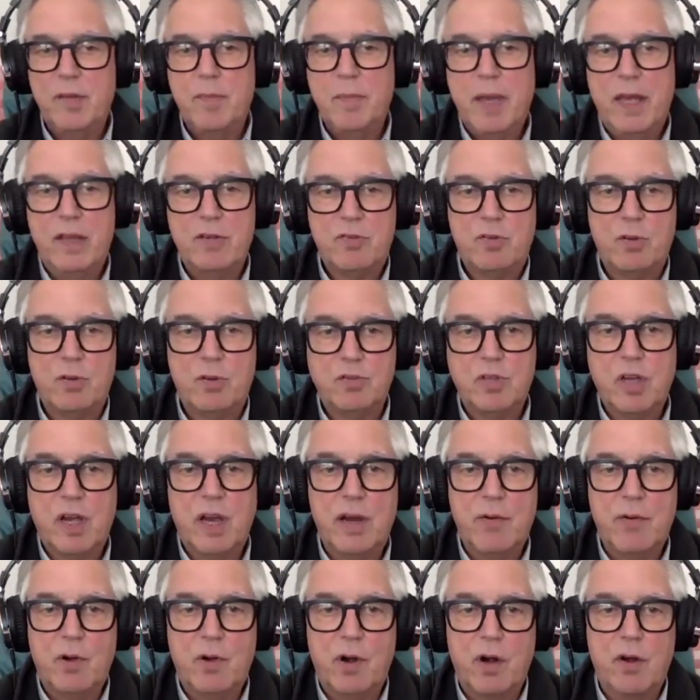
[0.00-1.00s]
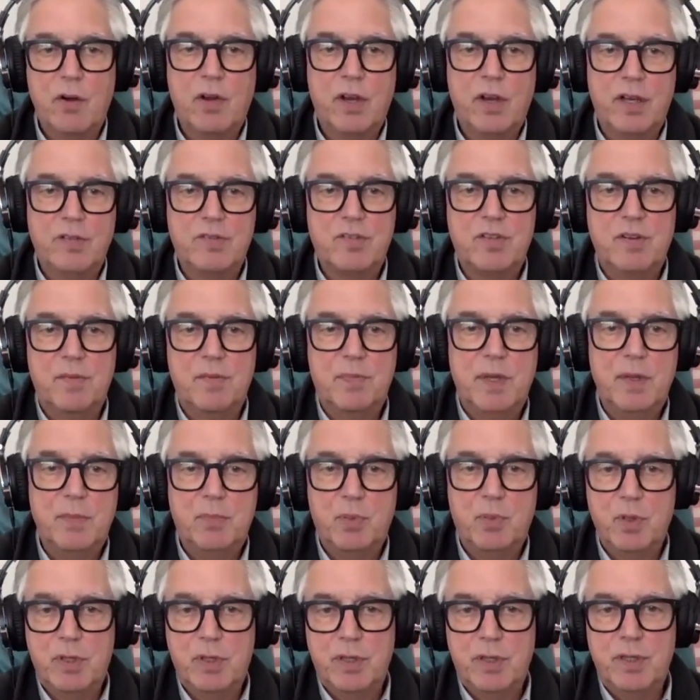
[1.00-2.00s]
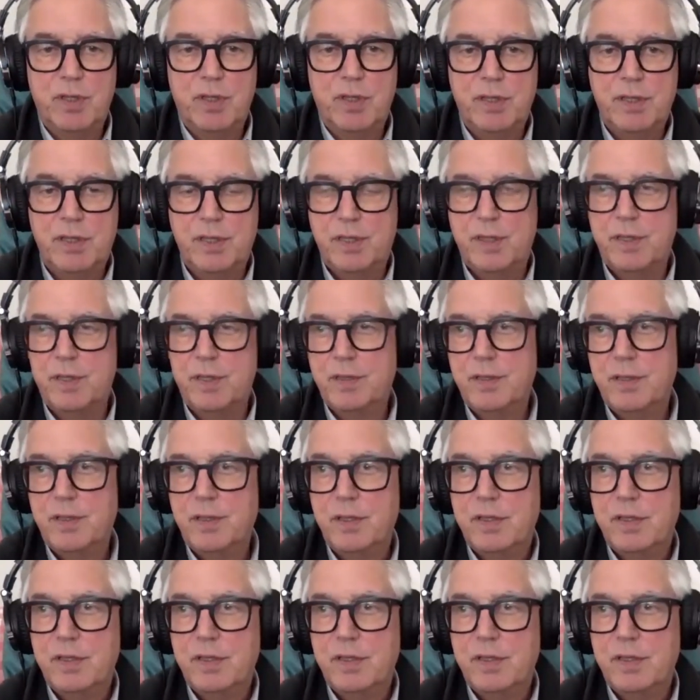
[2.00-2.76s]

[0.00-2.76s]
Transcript: Maslow's hierarchy, except he put it in